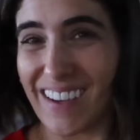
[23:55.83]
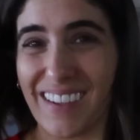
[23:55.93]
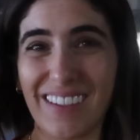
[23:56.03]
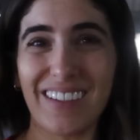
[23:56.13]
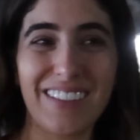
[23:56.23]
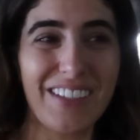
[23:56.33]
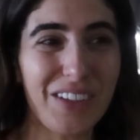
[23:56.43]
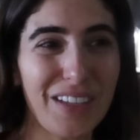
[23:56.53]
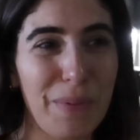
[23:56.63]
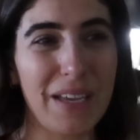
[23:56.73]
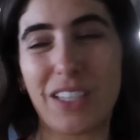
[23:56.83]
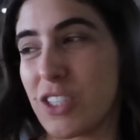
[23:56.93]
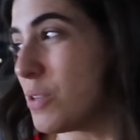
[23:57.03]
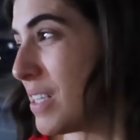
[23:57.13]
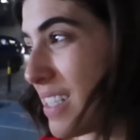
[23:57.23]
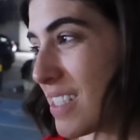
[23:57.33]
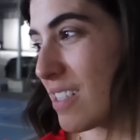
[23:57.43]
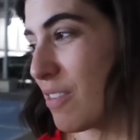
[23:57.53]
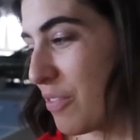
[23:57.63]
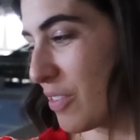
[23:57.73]
Oh, you got the best because you needed
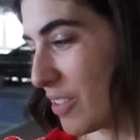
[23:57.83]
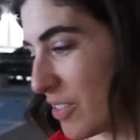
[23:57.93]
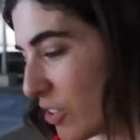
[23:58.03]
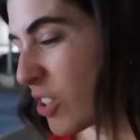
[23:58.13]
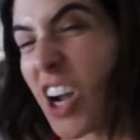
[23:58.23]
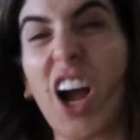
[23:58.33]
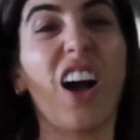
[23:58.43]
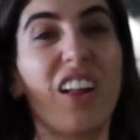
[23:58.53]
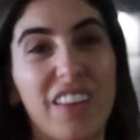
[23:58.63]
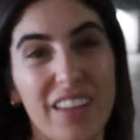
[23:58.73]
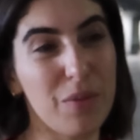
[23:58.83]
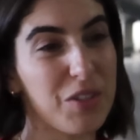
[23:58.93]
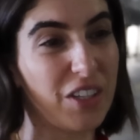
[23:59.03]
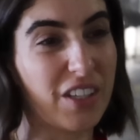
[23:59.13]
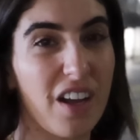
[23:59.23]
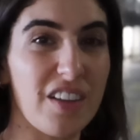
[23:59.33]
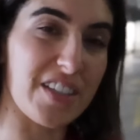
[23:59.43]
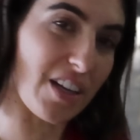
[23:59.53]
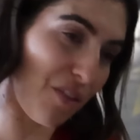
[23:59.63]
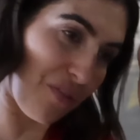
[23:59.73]
stuff for your girl and there was good girl stuff.